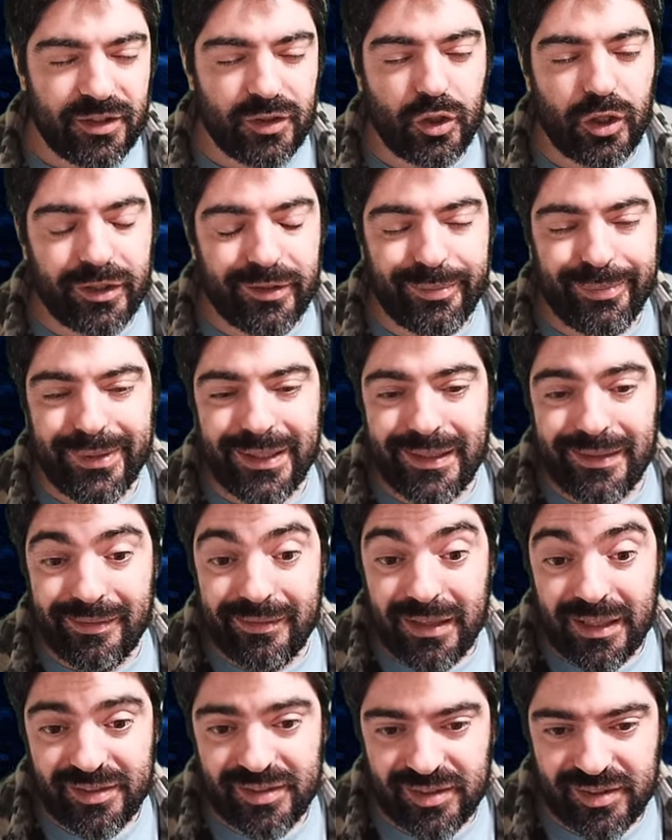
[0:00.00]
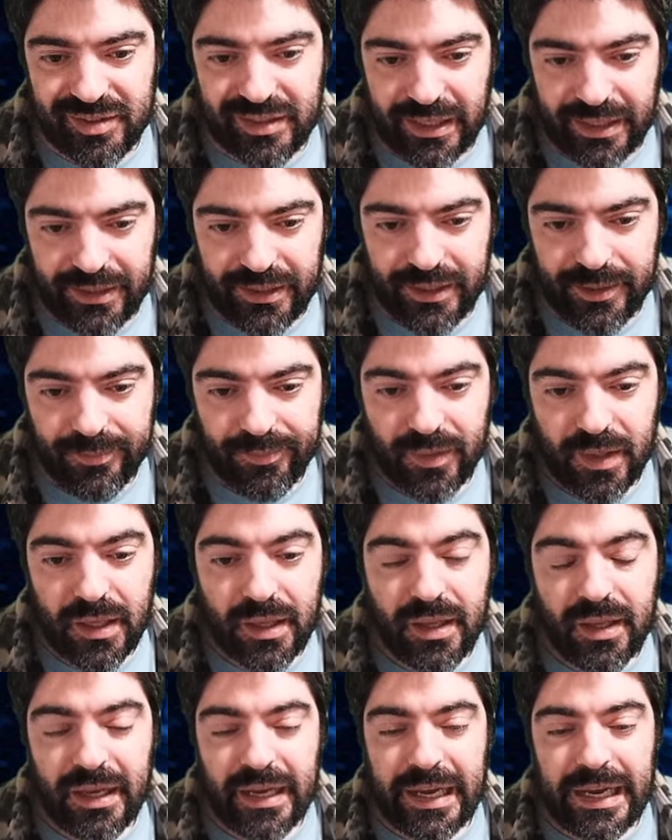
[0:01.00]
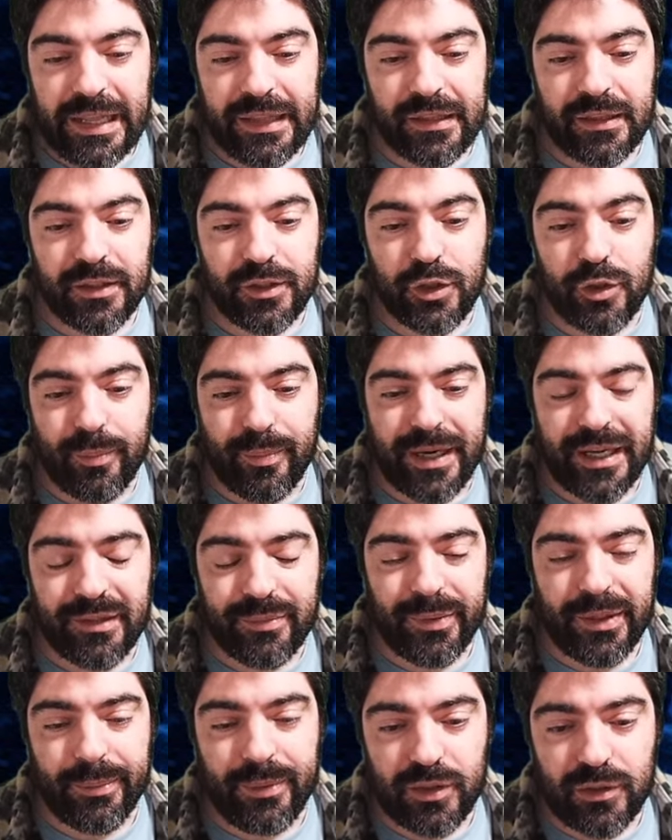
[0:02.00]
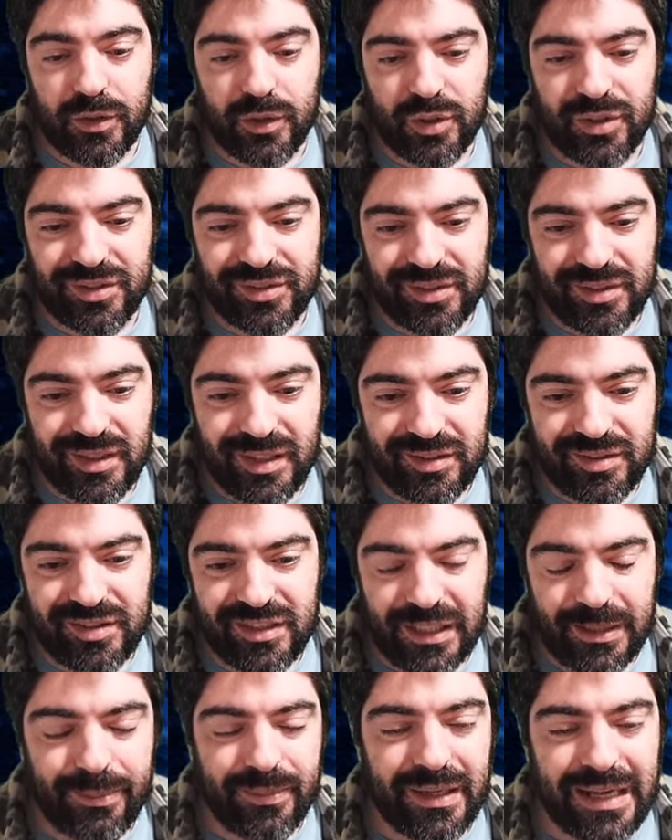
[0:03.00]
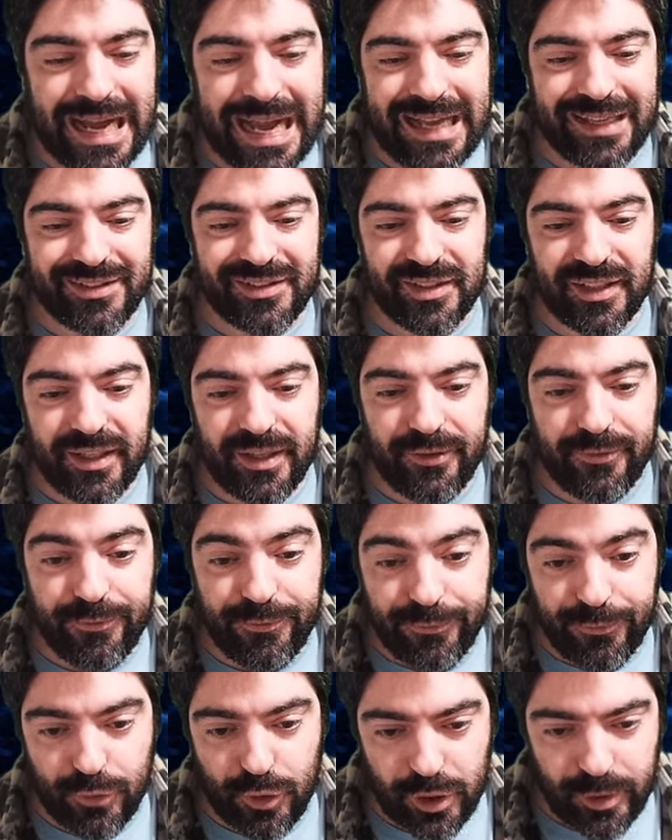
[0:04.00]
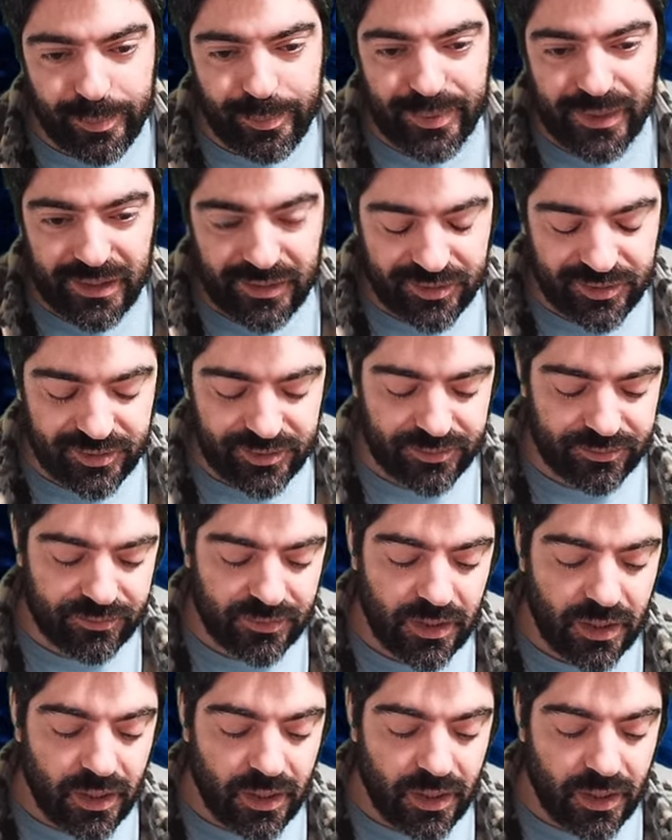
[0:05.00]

not be necessary, and you might be able to use this team as a 4-piece.